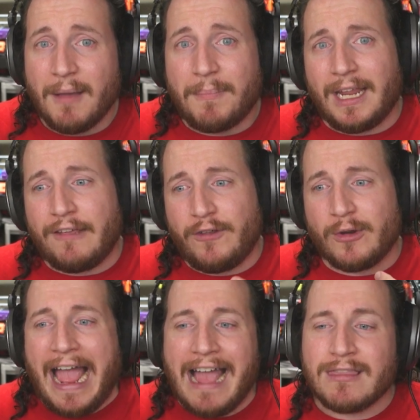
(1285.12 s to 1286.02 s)
But if
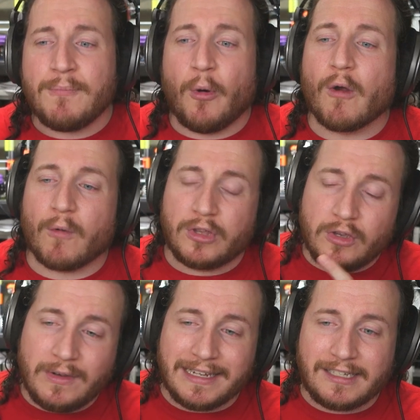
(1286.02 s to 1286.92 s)
you're at the point where
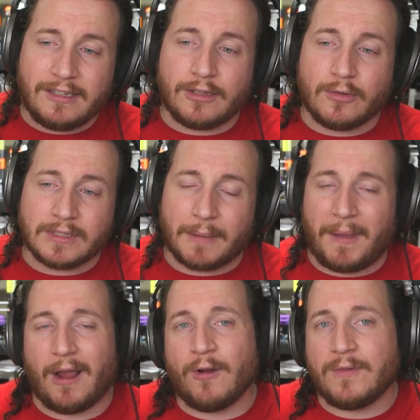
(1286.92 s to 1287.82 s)
you need to use a
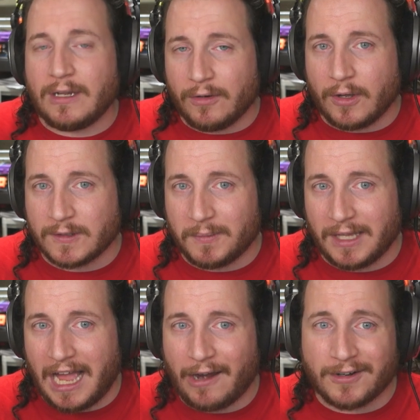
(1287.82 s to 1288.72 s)
pair of needle nose
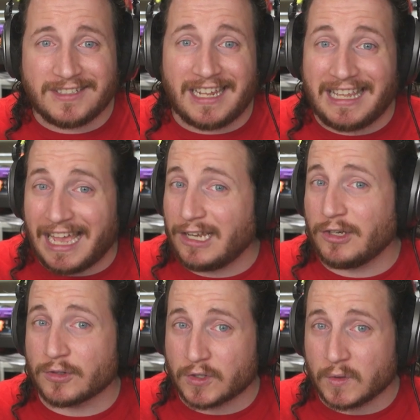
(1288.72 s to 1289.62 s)
pliers to get
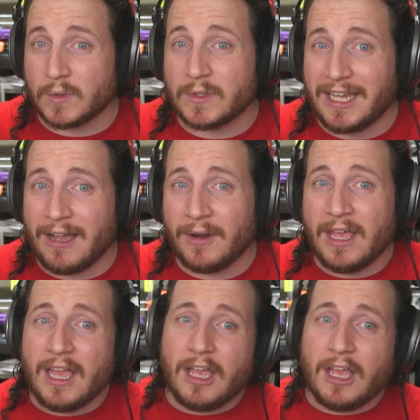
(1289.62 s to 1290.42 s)
your screws out,